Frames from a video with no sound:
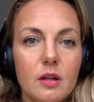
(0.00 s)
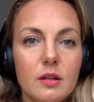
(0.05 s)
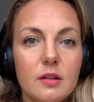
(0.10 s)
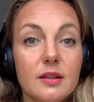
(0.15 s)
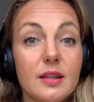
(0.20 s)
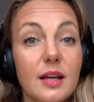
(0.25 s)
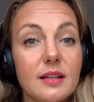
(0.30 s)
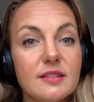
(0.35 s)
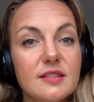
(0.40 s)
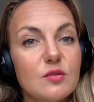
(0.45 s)

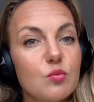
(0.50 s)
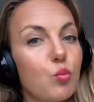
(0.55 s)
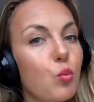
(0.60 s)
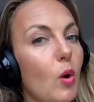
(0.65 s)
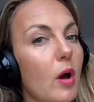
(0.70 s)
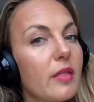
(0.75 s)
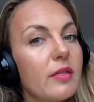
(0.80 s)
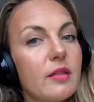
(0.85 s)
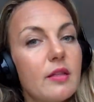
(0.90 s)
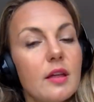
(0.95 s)
That's
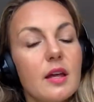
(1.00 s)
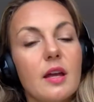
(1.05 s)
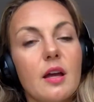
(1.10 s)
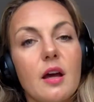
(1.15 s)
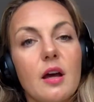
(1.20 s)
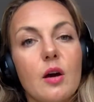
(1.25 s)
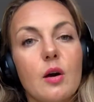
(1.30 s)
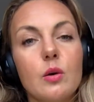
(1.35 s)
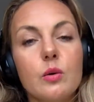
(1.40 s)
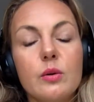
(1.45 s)
one thing
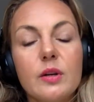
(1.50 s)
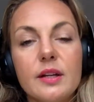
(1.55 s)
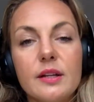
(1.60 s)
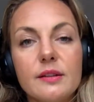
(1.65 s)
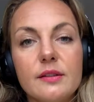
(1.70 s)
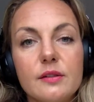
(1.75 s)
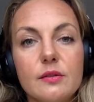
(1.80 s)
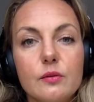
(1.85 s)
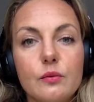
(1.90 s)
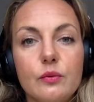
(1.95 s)
I
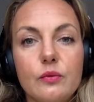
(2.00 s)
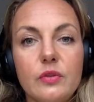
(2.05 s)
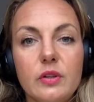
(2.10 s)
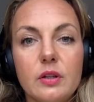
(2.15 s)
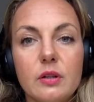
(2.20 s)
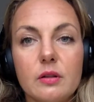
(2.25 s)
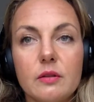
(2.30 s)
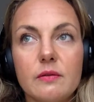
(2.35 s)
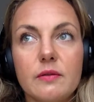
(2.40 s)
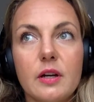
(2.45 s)
always
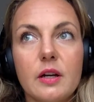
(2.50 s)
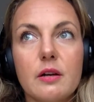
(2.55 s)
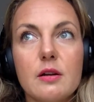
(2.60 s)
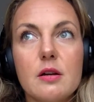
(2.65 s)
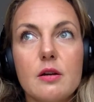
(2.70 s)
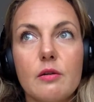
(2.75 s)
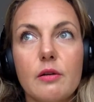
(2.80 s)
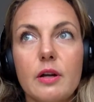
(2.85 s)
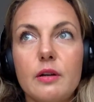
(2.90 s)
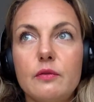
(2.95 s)
feel very
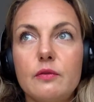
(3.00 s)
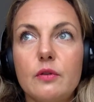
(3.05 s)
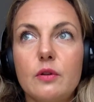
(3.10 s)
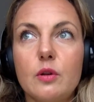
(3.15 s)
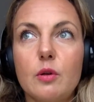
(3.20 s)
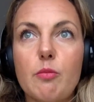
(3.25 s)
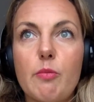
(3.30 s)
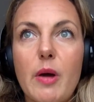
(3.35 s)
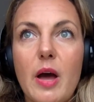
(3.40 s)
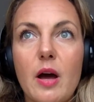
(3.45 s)
grateful
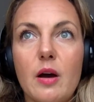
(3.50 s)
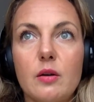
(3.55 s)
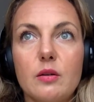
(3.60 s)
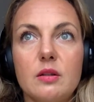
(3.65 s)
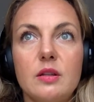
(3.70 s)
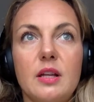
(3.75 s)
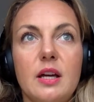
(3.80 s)
about,